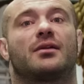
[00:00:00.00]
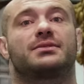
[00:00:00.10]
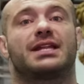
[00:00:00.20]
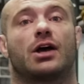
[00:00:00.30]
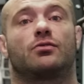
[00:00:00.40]

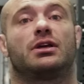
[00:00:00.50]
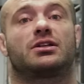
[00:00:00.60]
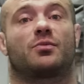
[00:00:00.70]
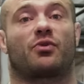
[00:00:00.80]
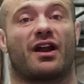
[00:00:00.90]
comes down
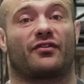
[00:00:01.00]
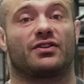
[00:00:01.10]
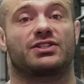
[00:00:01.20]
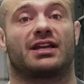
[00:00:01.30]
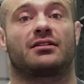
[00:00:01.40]
to
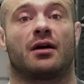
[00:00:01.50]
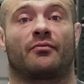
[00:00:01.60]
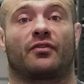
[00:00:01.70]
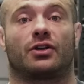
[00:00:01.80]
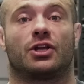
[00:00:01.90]
preference and
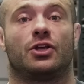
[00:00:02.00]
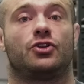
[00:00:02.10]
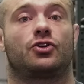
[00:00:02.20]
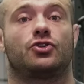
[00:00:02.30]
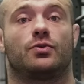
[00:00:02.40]
comfort.
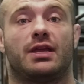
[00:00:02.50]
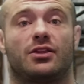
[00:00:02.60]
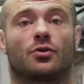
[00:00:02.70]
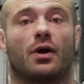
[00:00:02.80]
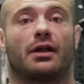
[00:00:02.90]
You can do
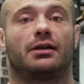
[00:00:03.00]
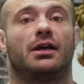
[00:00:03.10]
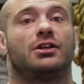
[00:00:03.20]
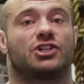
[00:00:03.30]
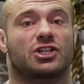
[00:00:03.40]
either one.
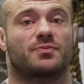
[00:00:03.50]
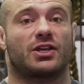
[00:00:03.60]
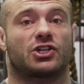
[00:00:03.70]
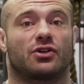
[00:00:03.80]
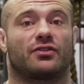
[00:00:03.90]
Just
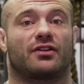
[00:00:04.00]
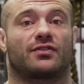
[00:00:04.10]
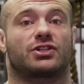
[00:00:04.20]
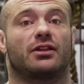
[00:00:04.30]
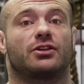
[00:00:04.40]
make sure that
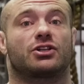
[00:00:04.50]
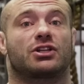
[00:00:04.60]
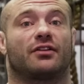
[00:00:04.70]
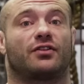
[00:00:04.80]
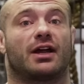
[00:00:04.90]
if you're telling
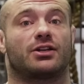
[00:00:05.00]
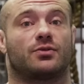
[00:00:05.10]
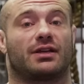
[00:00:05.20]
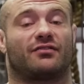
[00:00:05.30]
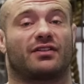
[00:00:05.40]
yourself you're not
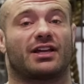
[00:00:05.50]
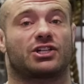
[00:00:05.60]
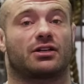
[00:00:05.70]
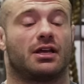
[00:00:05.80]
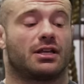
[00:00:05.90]
doing any
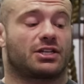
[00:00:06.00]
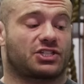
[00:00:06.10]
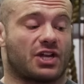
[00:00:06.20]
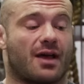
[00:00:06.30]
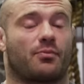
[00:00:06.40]
flexion,
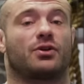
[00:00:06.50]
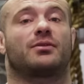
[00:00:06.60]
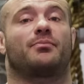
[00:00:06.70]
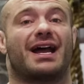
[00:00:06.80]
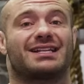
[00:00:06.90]
stop when
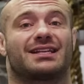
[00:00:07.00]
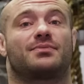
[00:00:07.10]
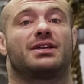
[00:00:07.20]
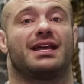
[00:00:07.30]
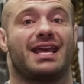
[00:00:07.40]
your
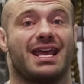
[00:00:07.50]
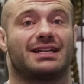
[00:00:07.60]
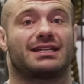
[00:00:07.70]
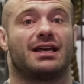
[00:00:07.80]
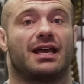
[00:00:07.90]
biceps
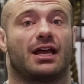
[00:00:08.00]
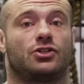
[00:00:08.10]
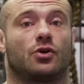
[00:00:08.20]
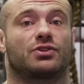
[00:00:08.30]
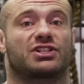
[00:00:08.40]
hit
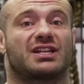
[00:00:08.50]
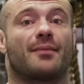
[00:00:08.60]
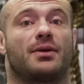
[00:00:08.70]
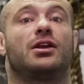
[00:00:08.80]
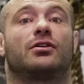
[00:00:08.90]
and don't
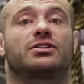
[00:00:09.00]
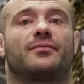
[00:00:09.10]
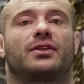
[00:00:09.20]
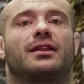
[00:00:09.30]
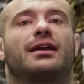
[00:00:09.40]
stop here or
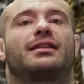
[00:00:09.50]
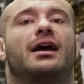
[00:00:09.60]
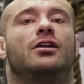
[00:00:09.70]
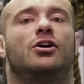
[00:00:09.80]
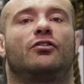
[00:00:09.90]
something like
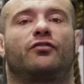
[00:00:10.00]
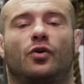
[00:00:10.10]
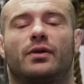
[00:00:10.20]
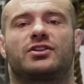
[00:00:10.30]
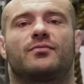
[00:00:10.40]
that.
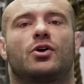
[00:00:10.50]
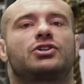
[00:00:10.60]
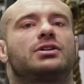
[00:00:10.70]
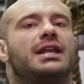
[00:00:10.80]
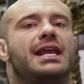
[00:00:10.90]
Full range of
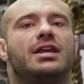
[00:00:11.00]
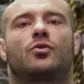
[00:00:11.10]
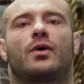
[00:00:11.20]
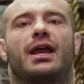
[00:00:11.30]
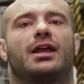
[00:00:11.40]
motion,
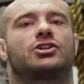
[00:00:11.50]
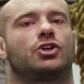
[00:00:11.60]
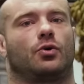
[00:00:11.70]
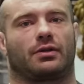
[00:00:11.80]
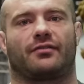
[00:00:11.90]
either way, is
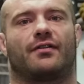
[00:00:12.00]
totally